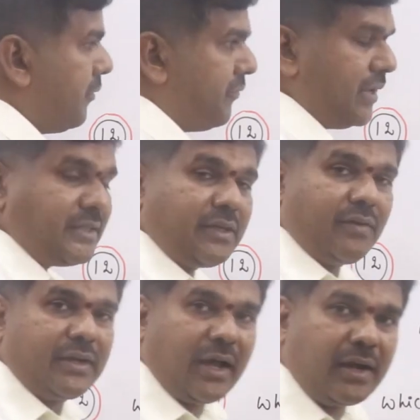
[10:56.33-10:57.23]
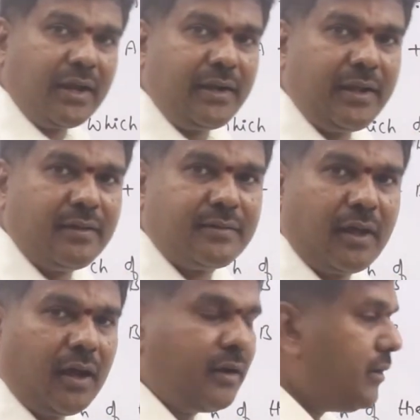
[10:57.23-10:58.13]
first our target is
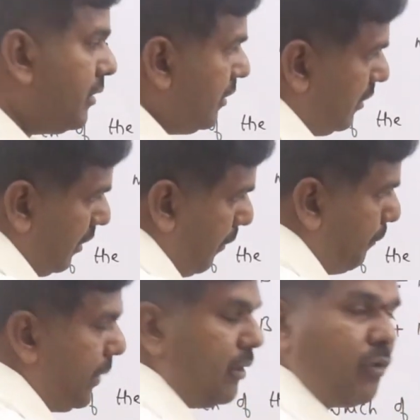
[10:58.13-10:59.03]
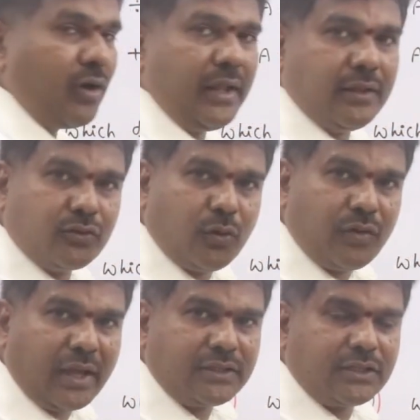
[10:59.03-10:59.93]
P only. So
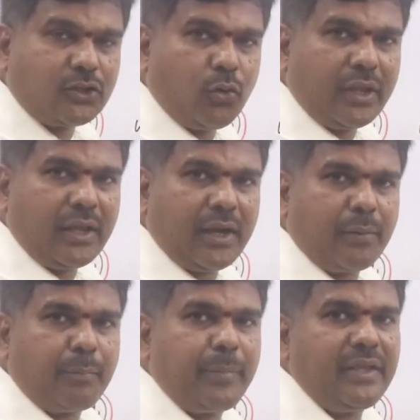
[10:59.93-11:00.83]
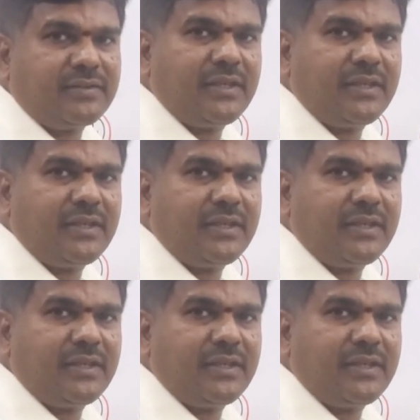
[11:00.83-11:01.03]
we are just looking at P's